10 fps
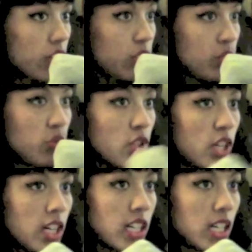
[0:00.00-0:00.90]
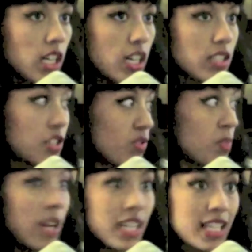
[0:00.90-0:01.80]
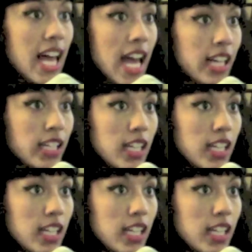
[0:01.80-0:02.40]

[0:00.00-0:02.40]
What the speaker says: Do not disrespect the hat.